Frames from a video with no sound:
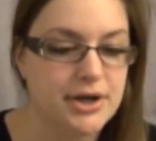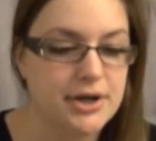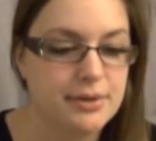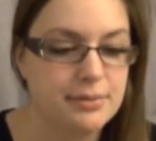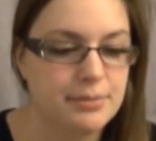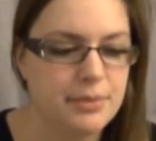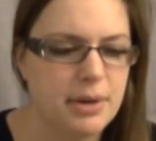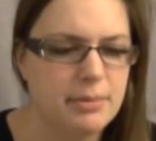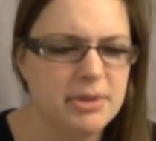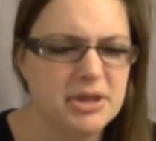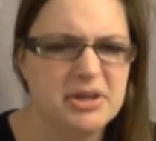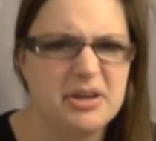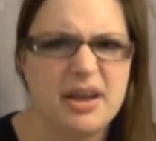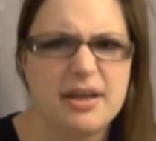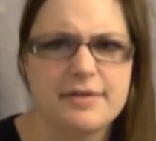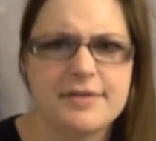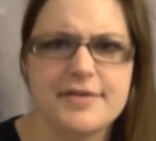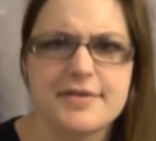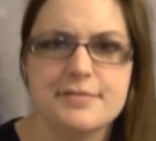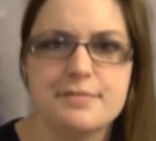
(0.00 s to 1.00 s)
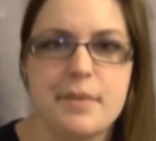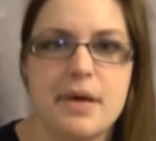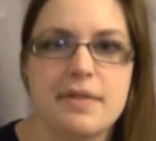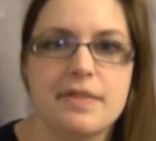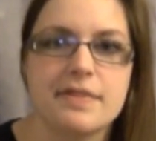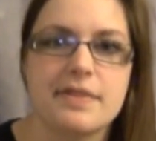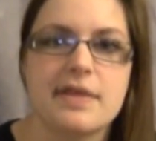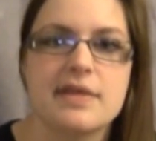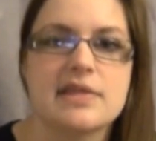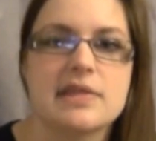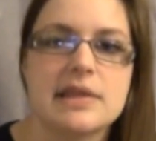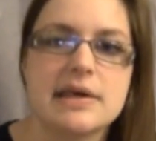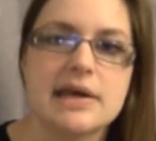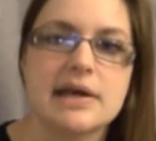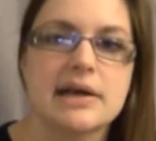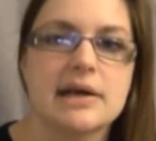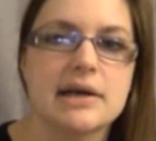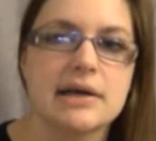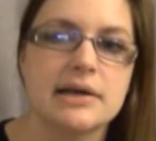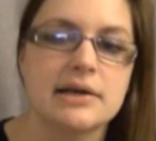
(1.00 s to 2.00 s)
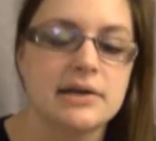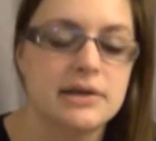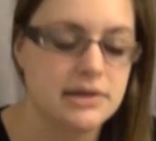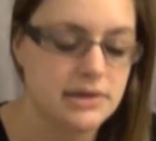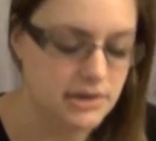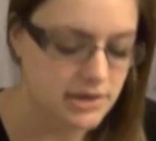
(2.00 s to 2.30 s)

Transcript: in probably next month, I think